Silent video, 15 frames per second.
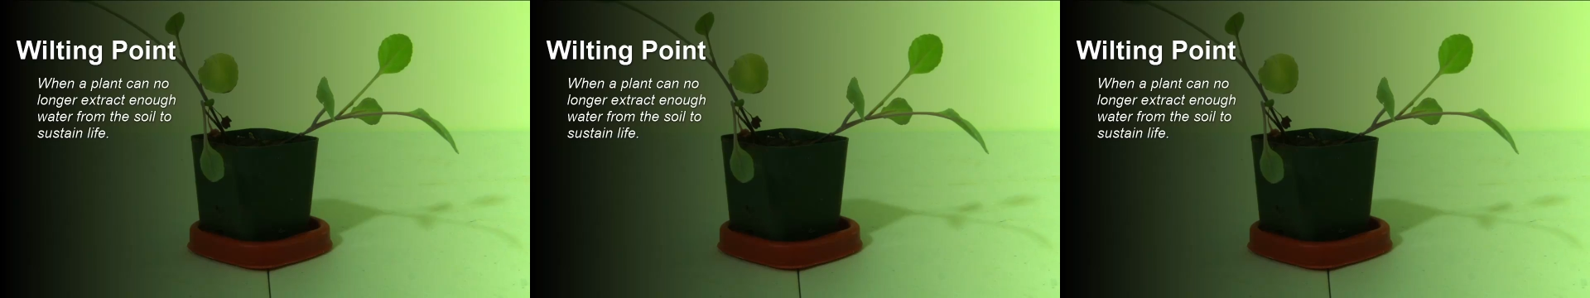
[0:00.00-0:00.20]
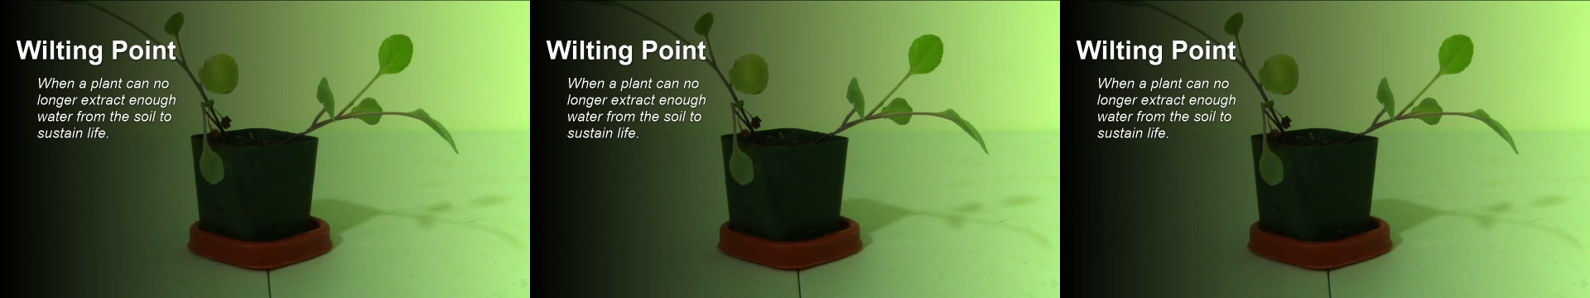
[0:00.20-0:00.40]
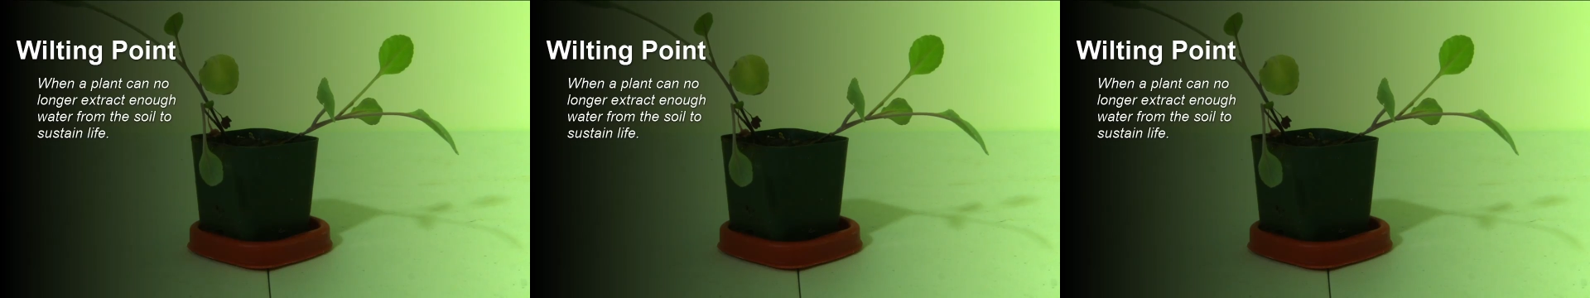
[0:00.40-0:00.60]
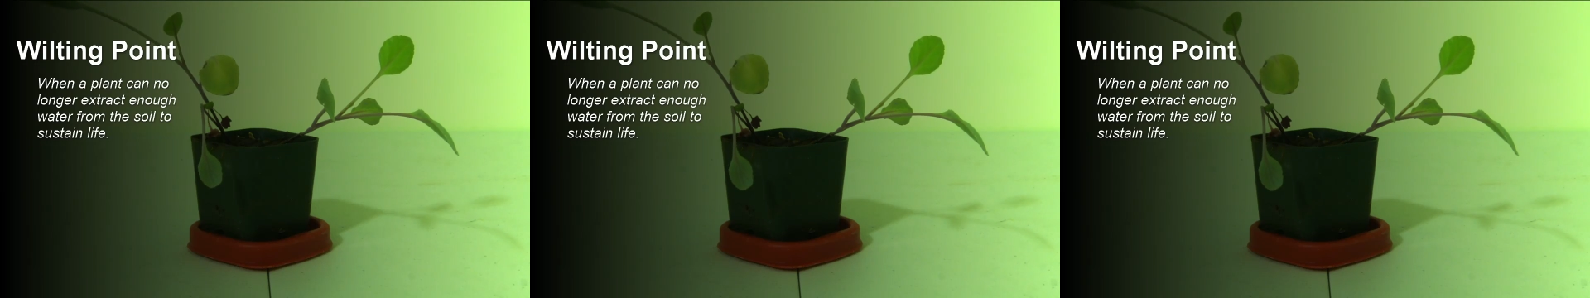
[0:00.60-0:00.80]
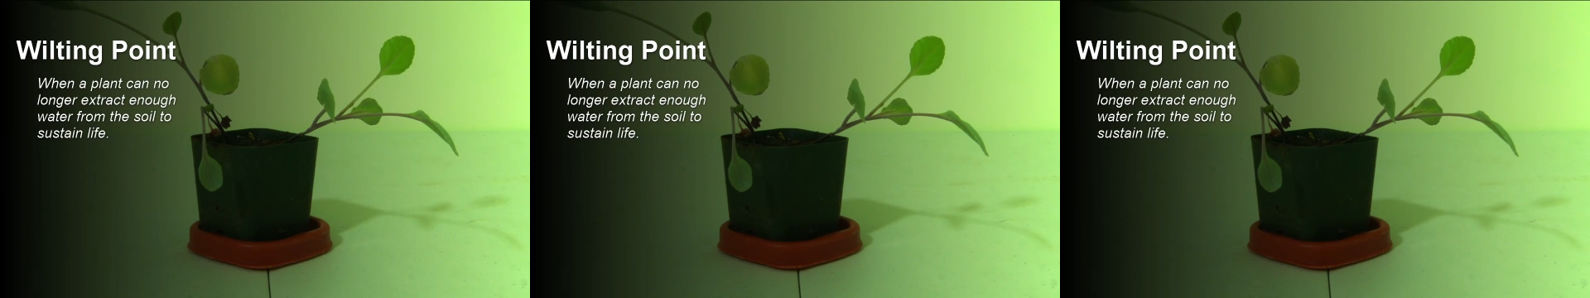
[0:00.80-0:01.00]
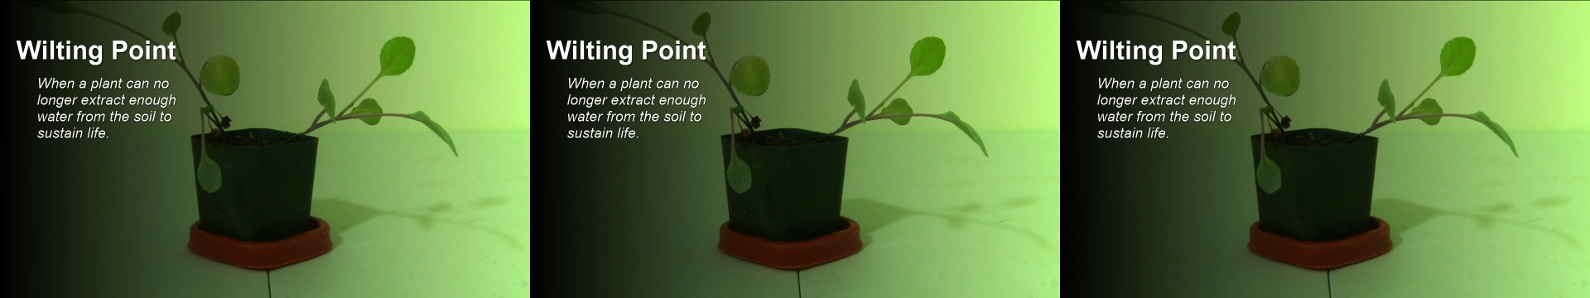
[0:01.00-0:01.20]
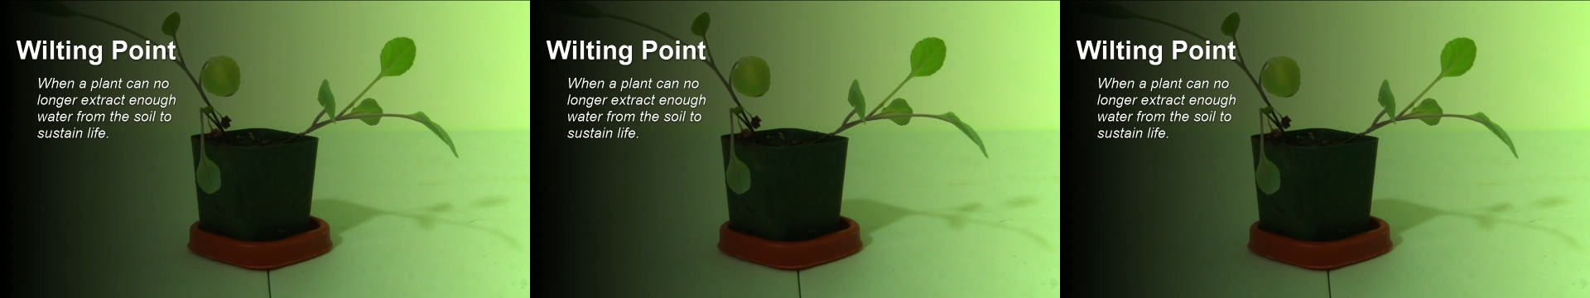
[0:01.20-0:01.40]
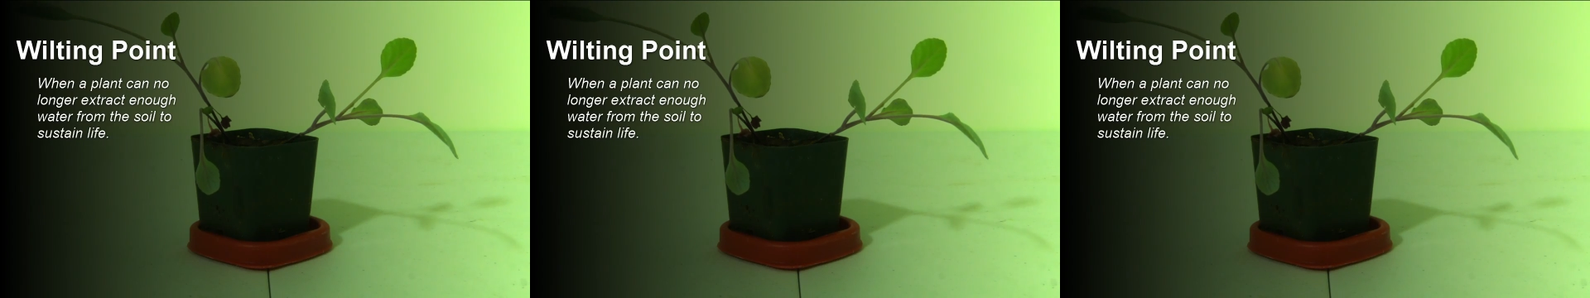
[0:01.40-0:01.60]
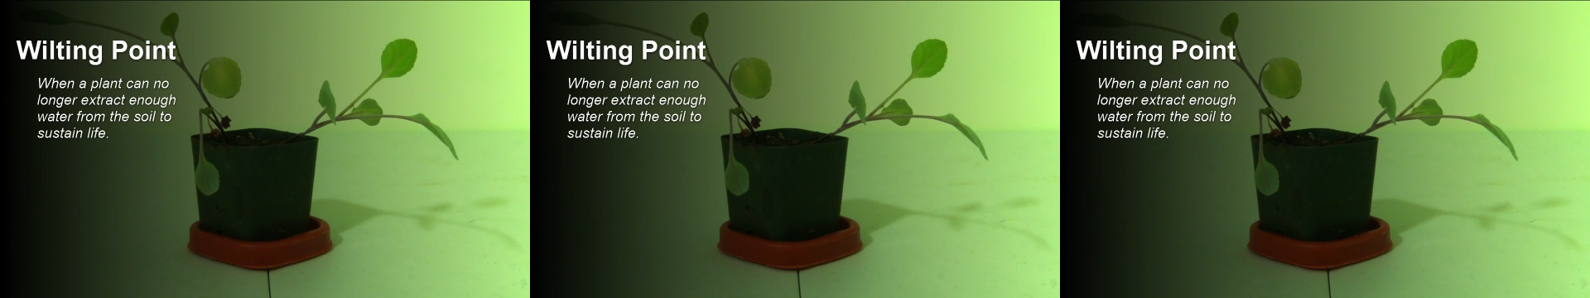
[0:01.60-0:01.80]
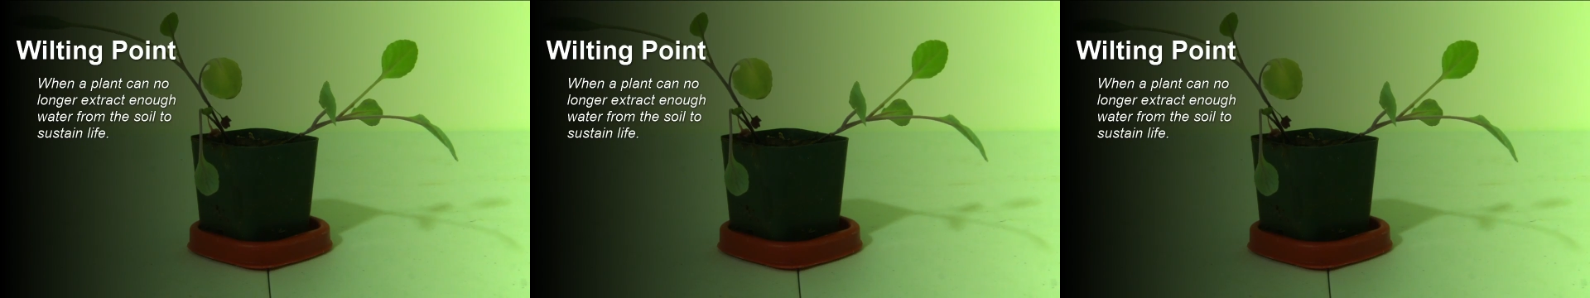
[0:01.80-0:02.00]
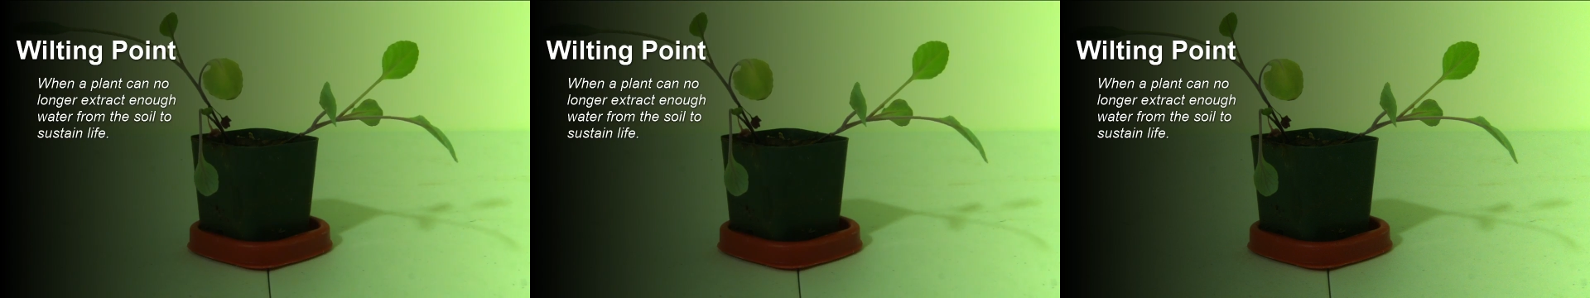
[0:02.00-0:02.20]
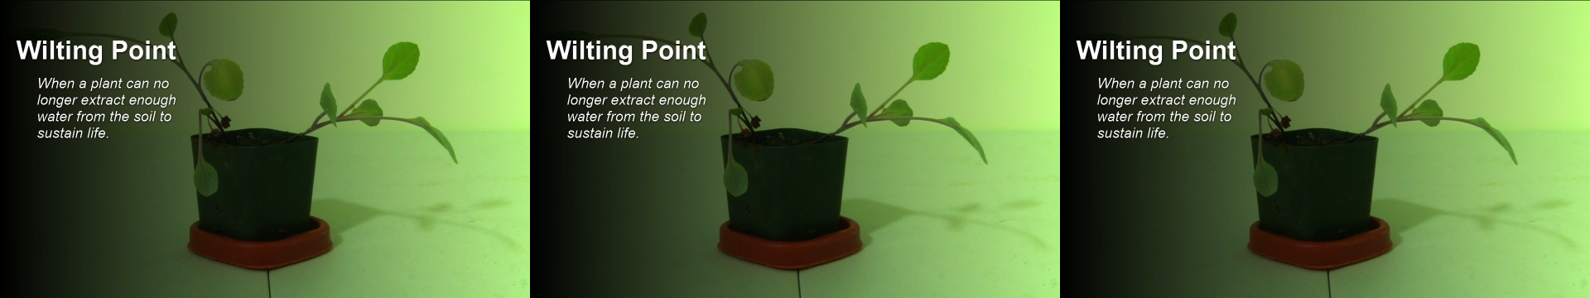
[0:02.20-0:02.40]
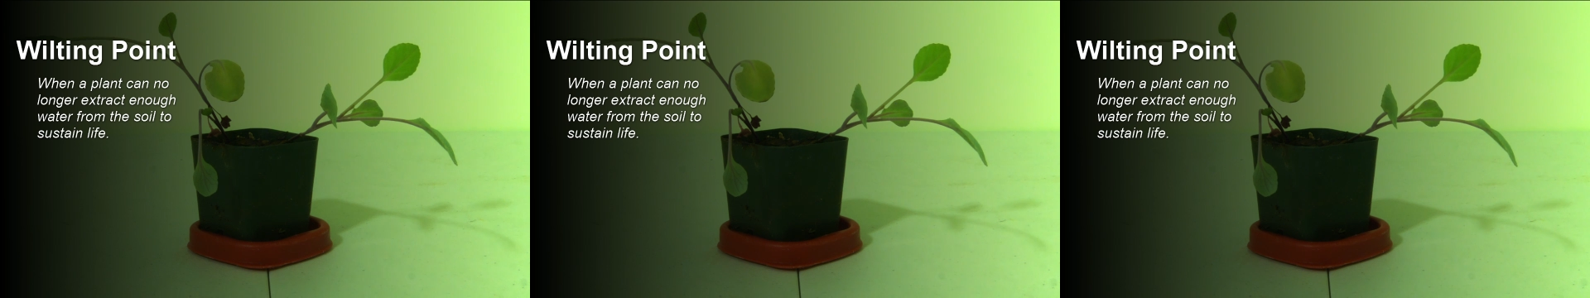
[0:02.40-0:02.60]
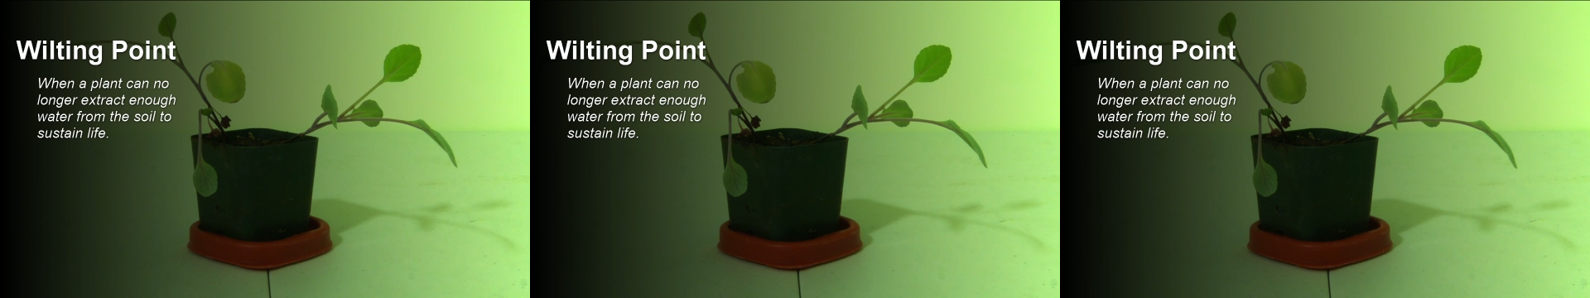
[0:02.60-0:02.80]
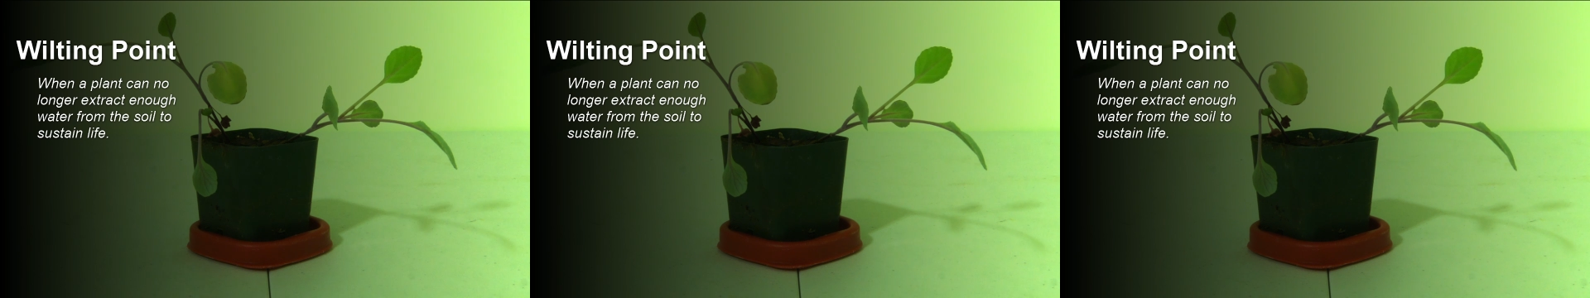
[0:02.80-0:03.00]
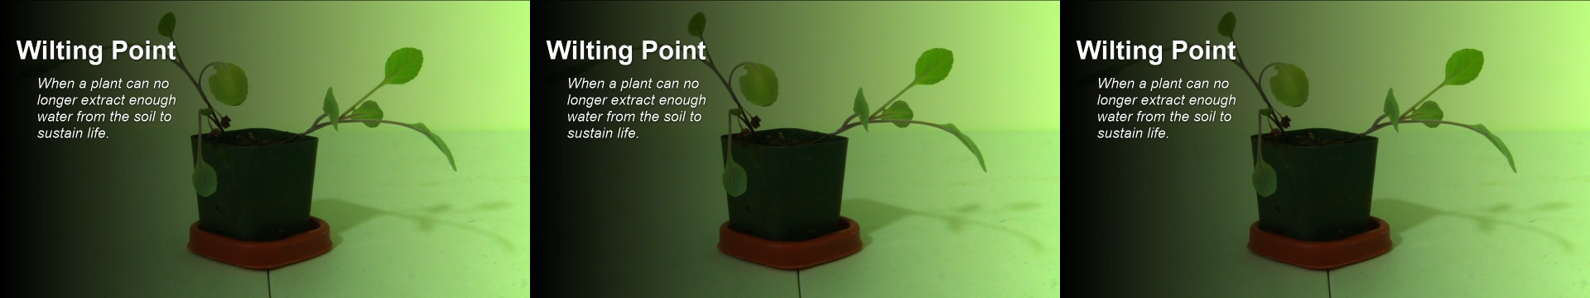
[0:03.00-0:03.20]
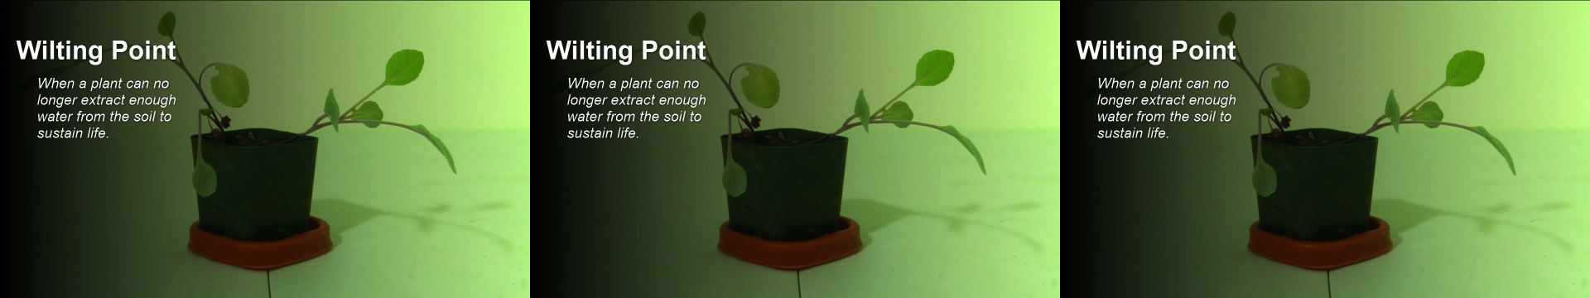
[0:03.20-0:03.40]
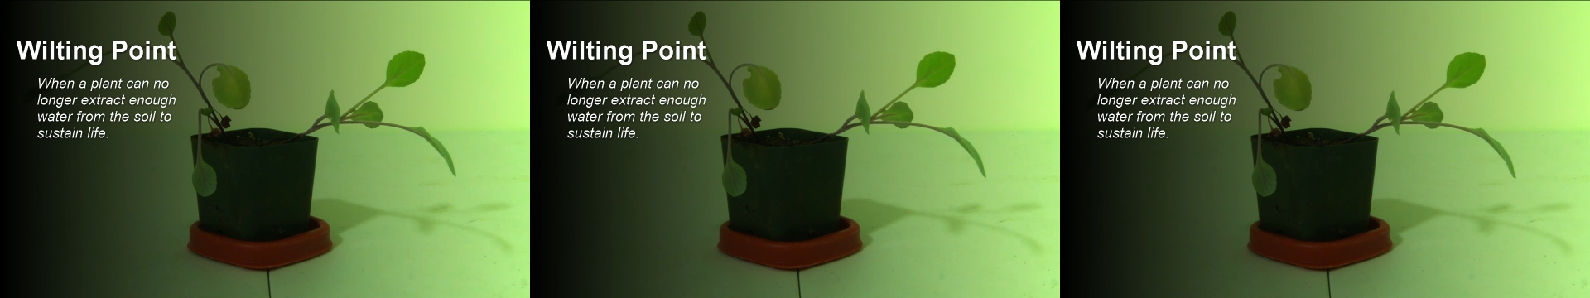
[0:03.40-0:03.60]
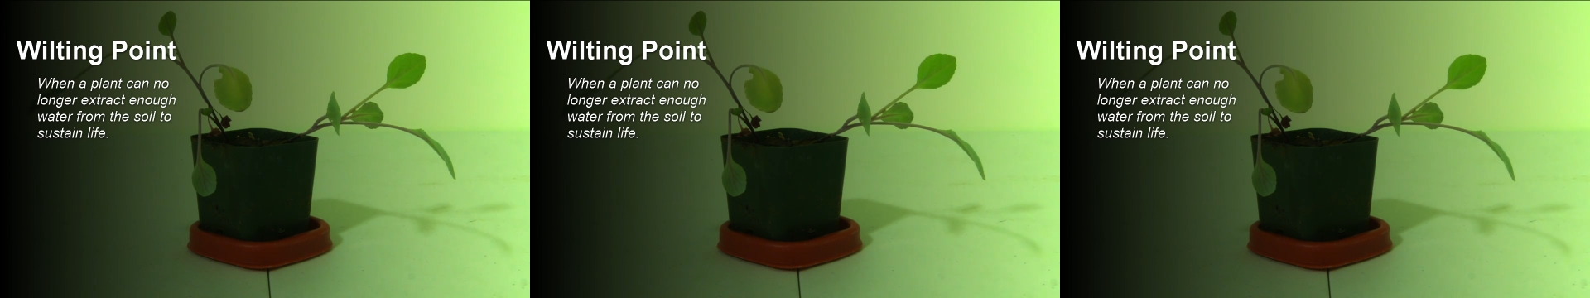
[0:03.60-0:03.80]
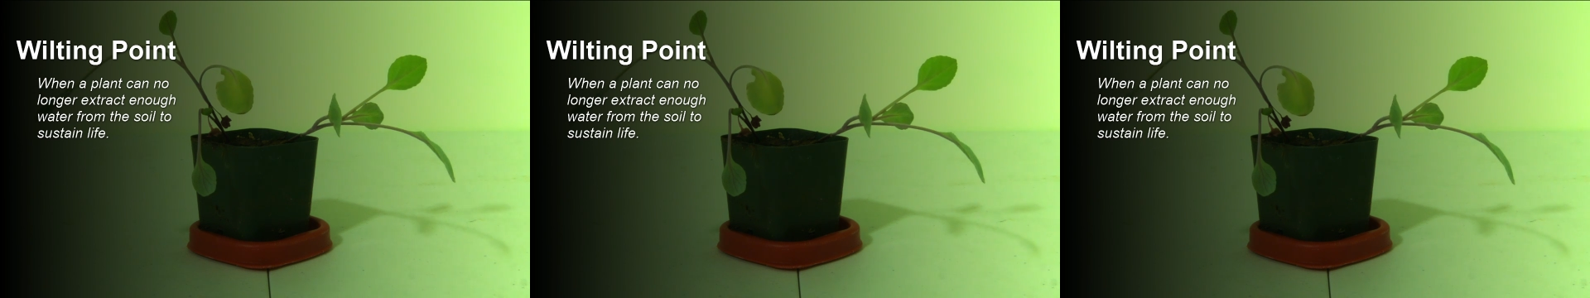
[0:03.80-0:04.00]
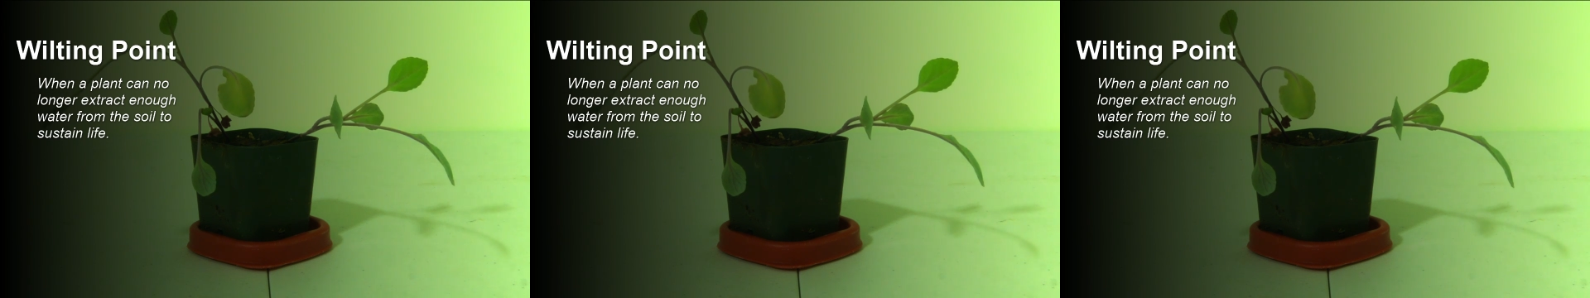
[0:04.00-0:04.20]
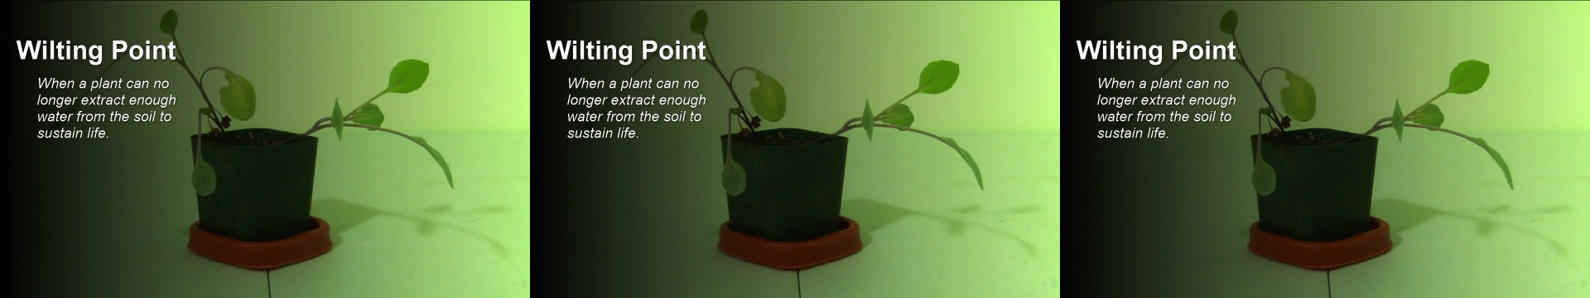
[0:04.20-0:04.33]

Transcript: [unreadable: no face in view]